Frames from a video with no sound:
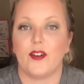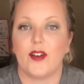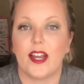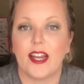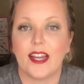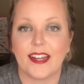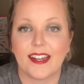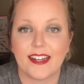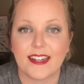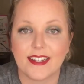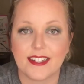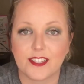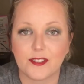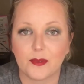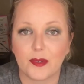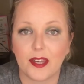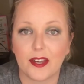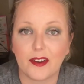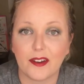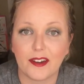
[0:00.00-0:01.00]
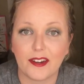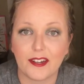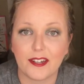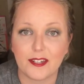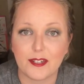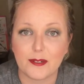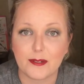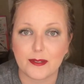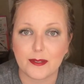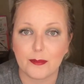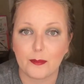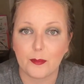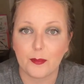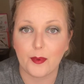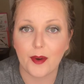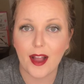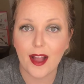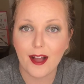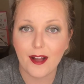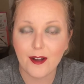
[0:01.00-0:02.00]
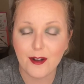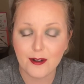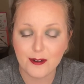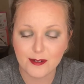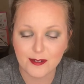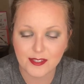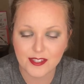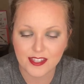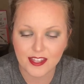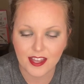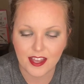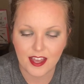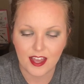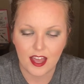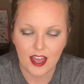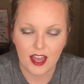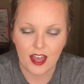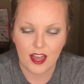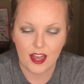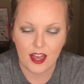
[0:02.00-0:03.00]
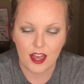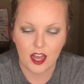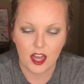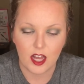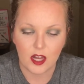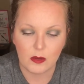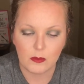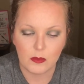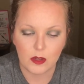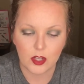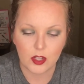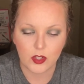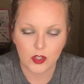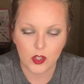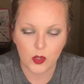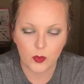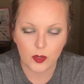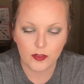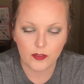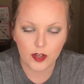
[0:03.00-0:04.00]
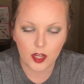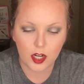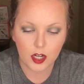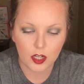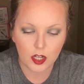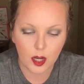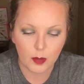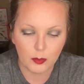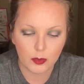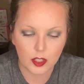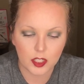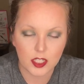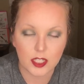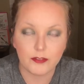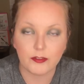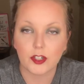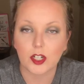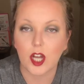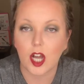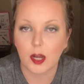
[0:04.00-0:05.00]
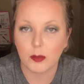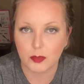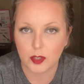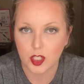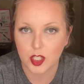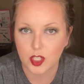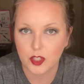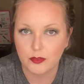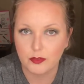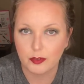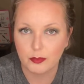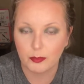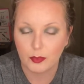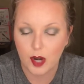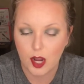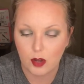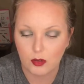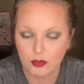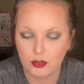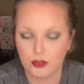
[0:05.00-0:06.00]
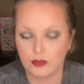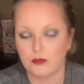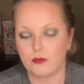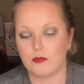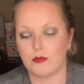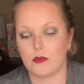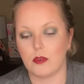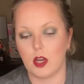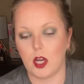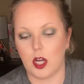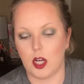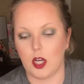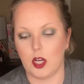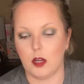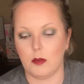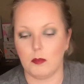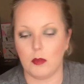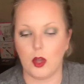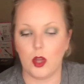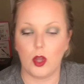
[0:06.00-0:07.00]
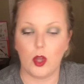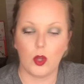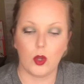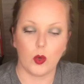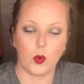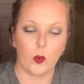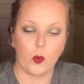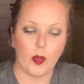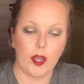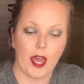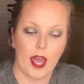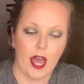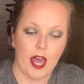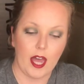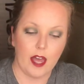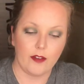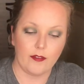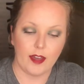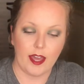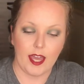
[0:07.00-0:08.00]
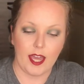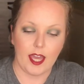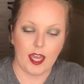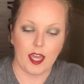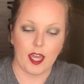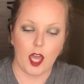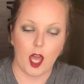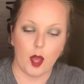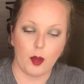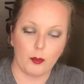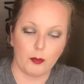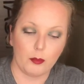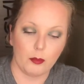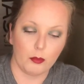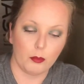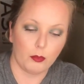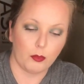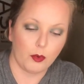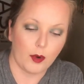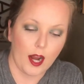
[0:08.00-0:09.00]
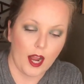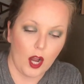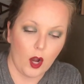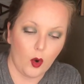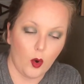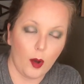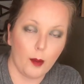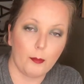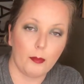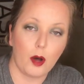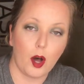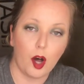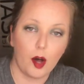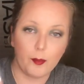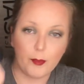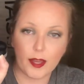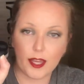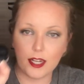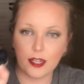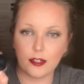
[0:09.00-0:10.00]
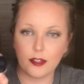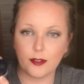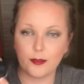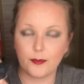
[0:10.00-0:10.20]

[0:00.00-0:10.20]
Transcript: Alright guys, we are going to do some brows. So we've got a couple of different options for brows. We have a brow pomade,